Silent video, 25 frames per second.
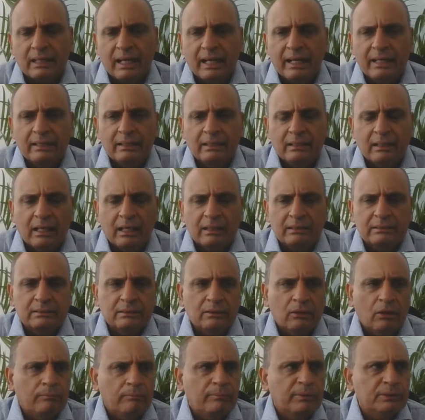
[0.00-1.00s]
try and
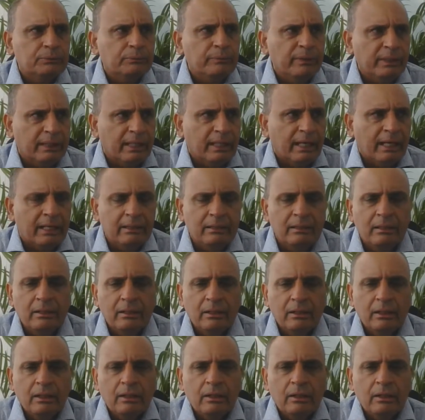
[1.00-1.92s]
answer how much we can.